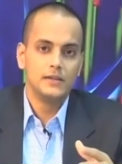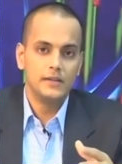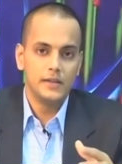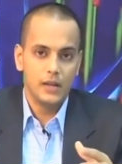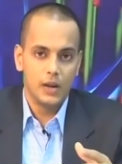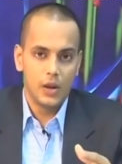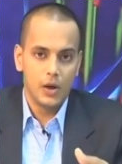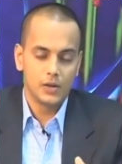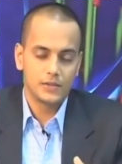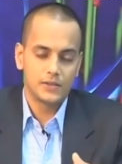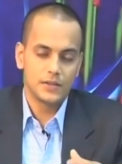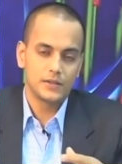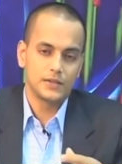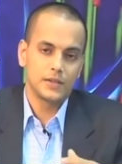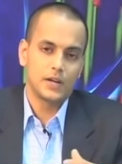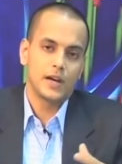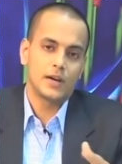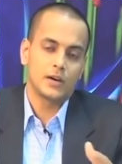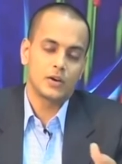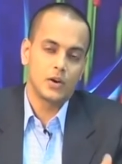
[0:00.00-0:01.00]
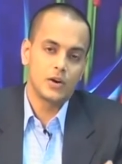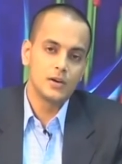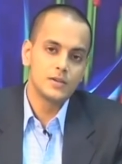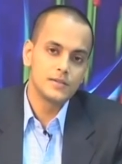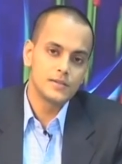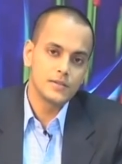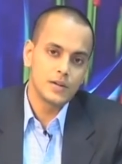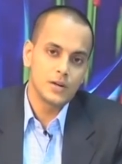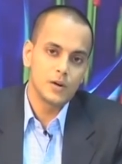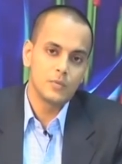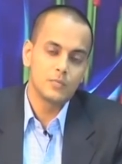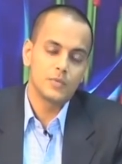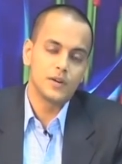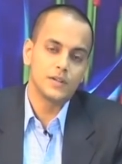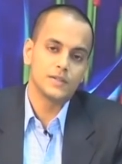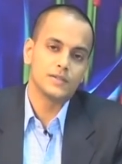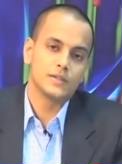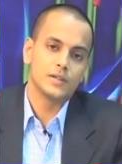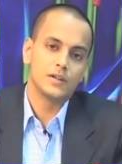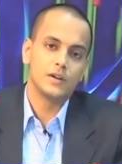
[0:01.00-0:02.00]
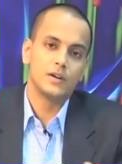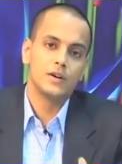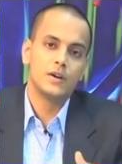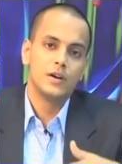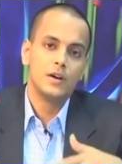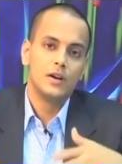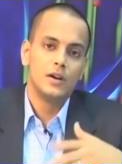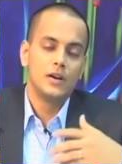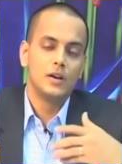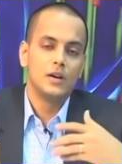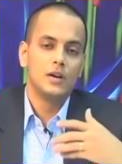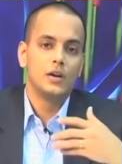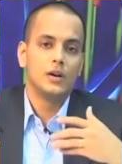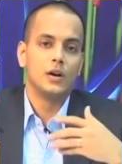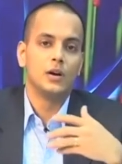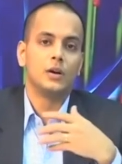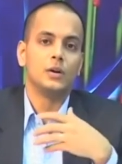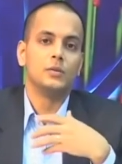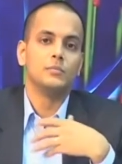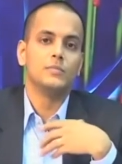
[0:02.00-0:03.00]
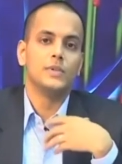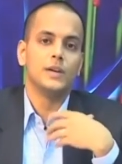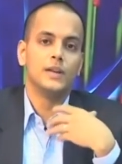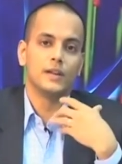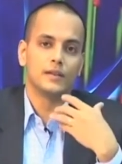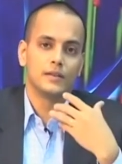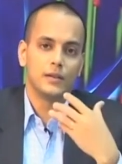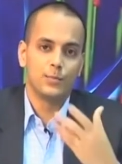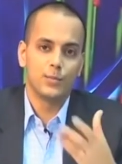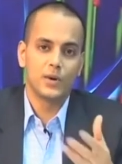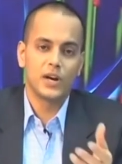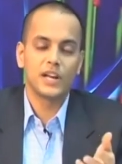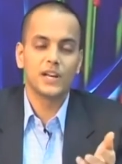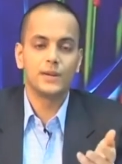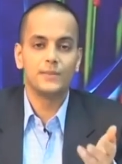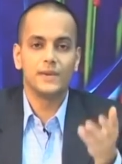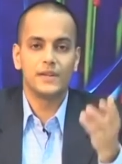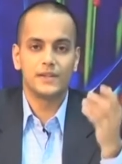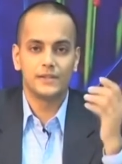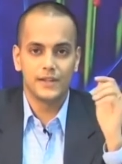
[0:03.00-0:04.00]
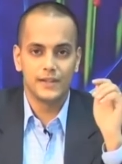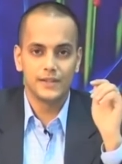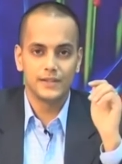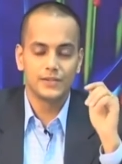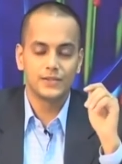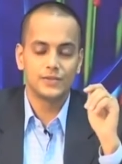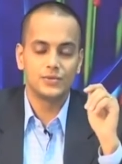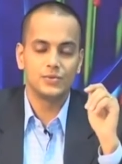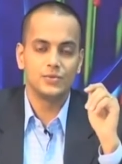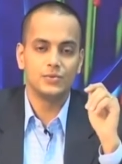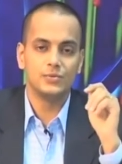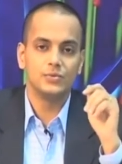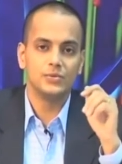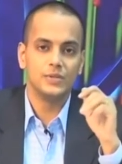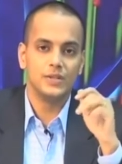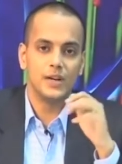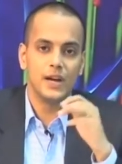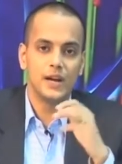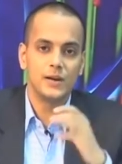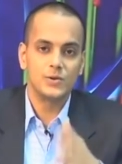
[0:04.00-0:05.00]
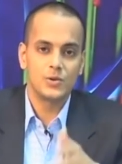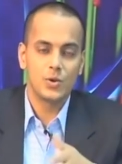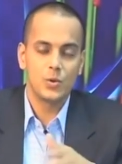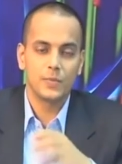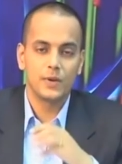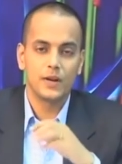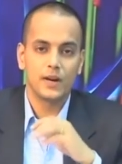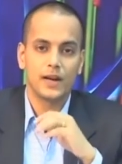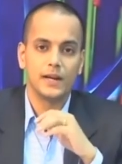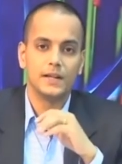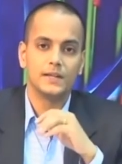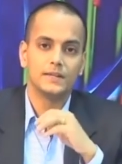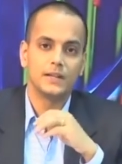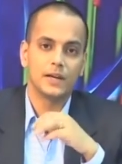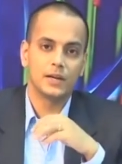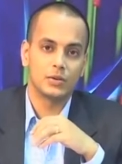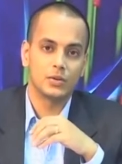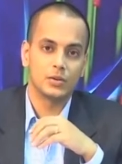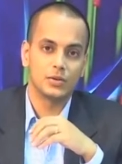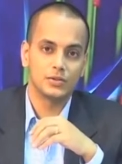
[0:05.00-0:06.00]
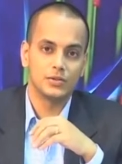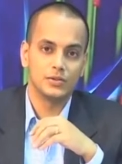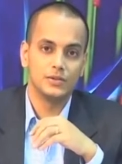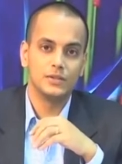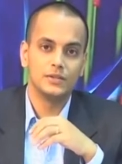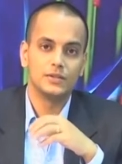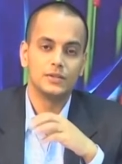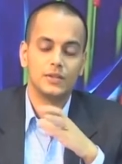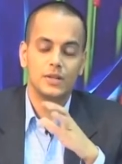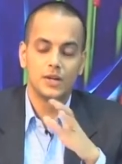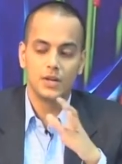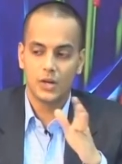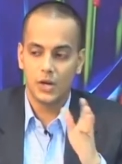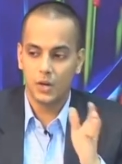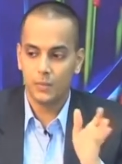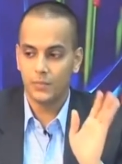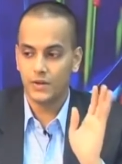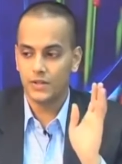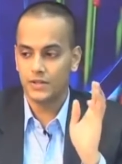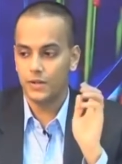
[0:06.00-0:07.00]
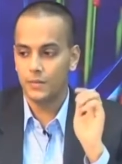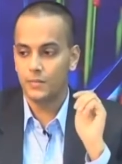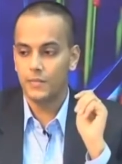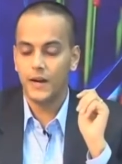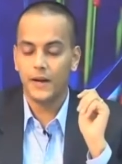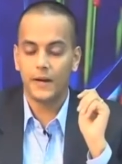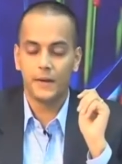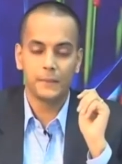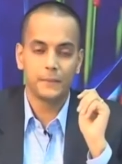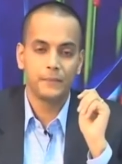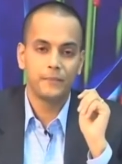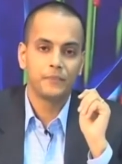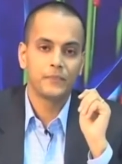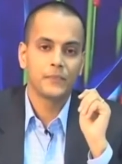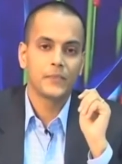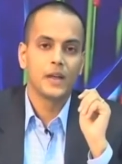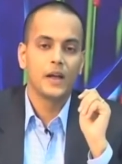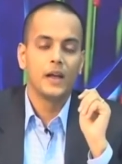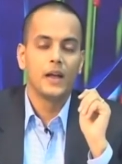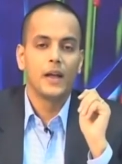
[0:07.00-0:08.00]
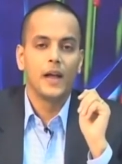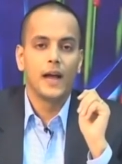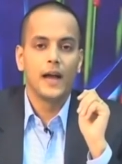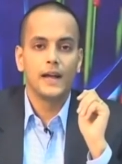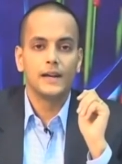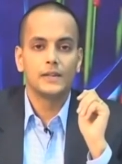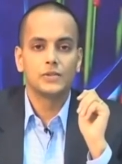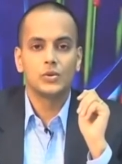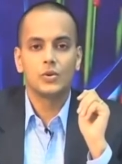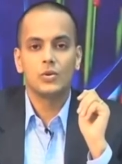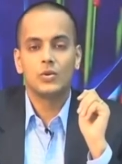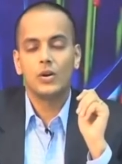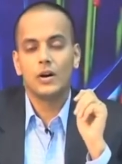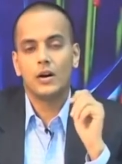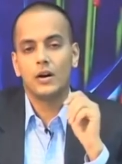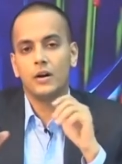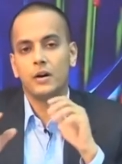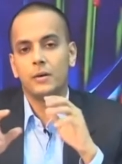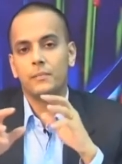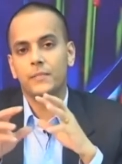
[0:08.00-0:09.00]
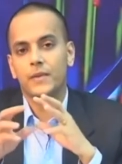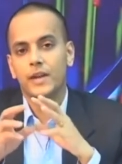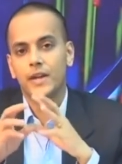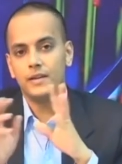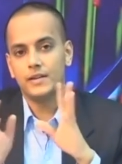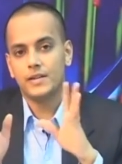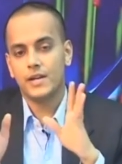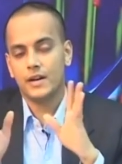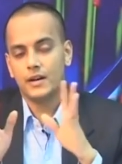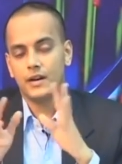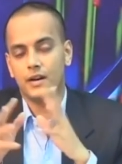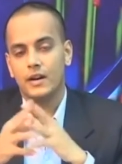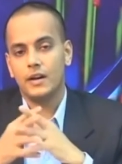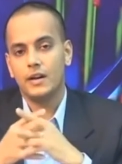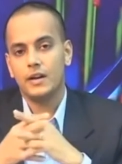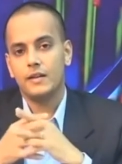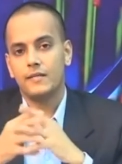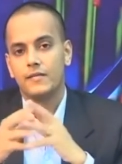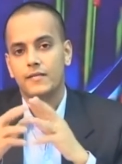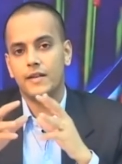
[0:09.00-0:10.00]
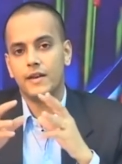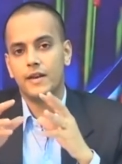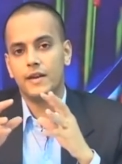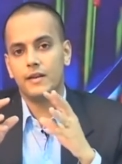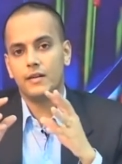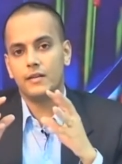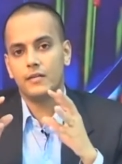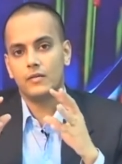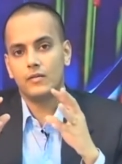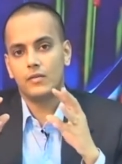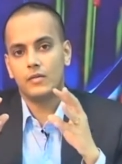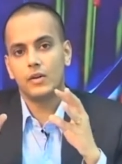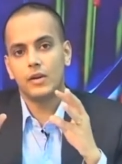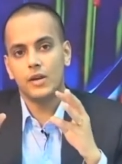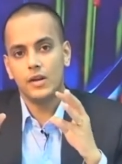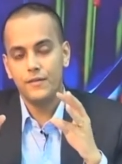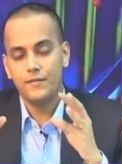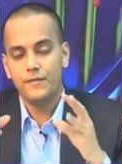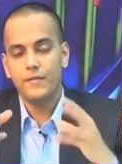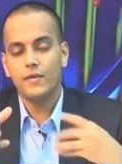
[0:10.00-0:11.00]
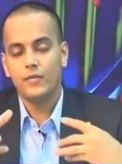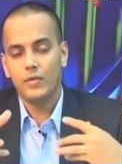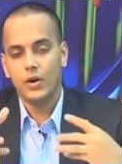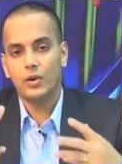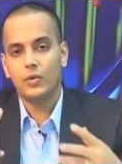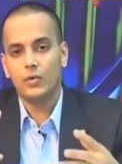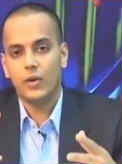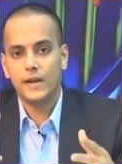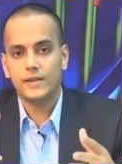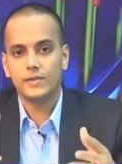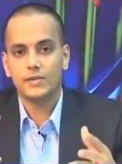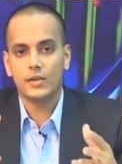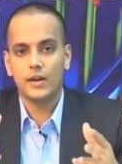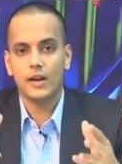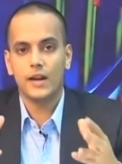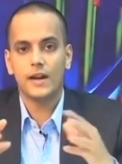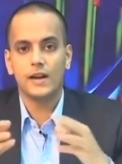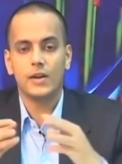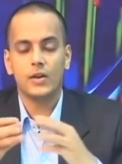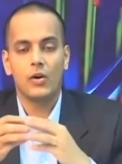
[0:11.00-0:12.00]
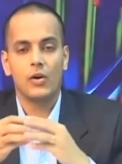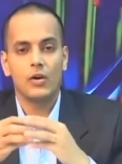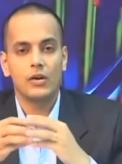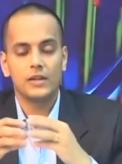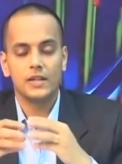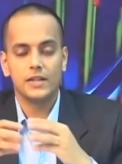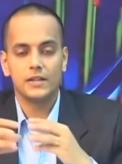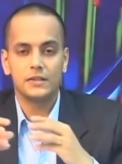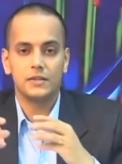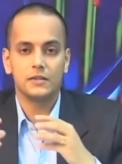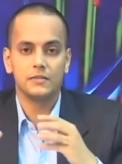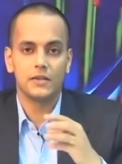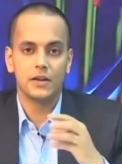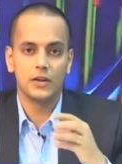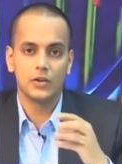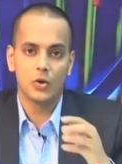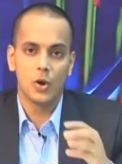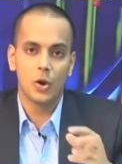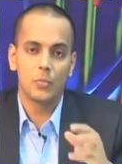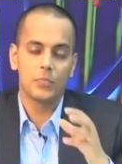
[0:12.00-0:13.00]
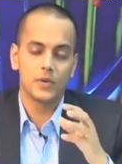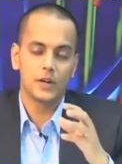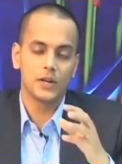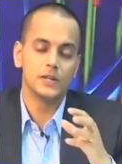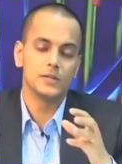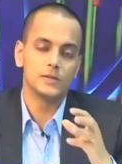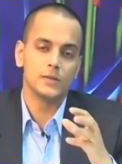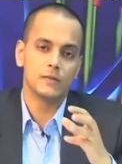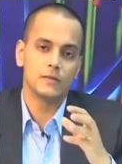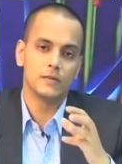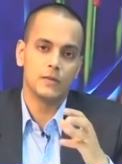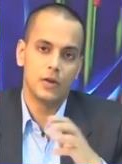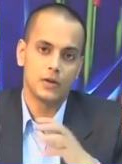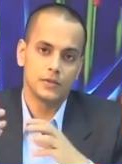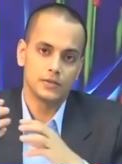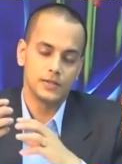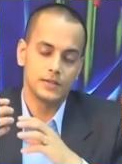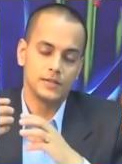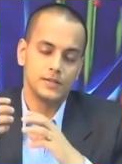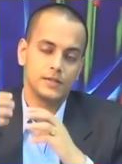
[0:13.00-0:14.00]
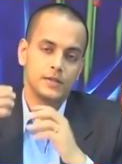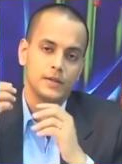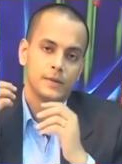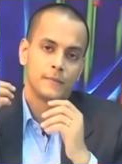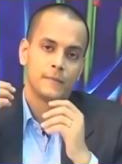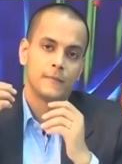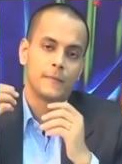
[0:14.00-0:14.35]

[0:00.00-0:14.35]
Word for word: the losses across a compressor um, in a thermodynamic sense to the entropy rise across this compressor blade. And so, um, in general if we if we were to isolate all these different components of losses,